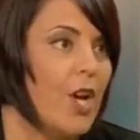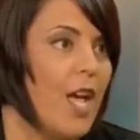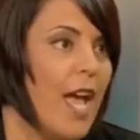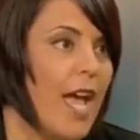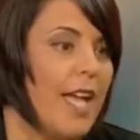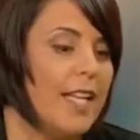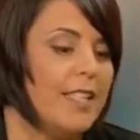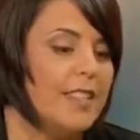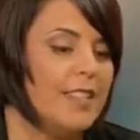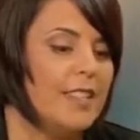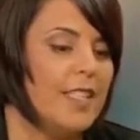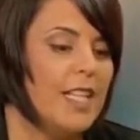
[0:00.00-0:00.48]

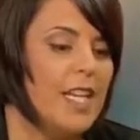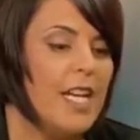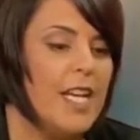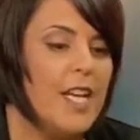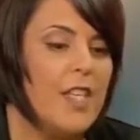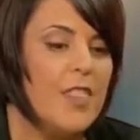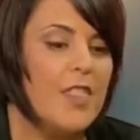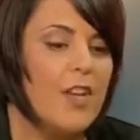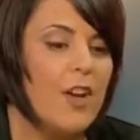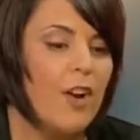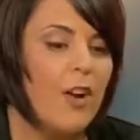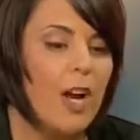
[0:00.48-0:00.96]
And
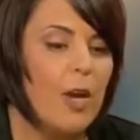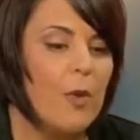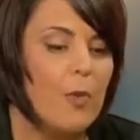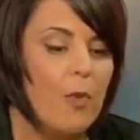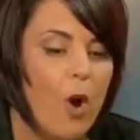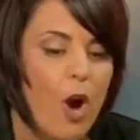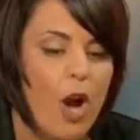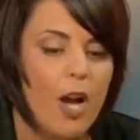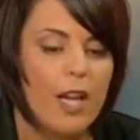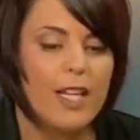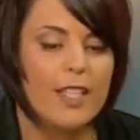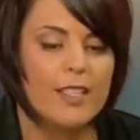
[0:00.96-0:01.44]
there I
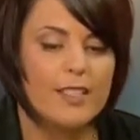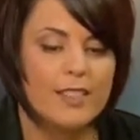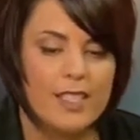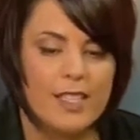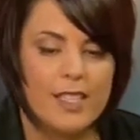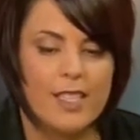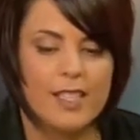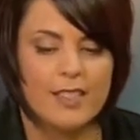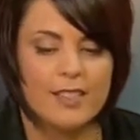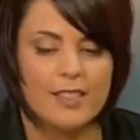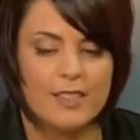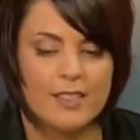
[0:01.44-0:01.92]
walk into
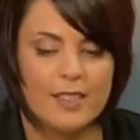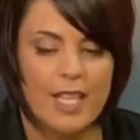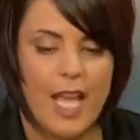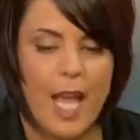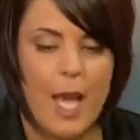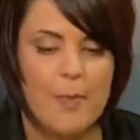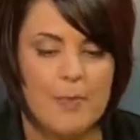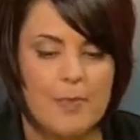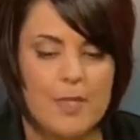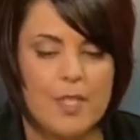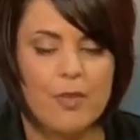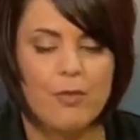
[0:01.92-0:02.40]
this
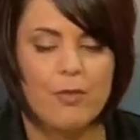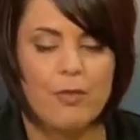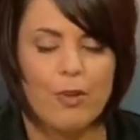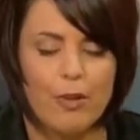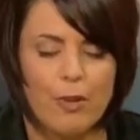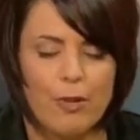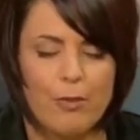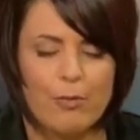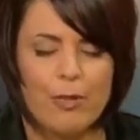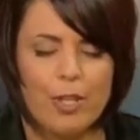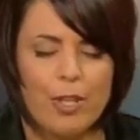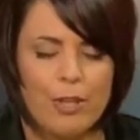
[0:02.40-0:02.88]
empty room,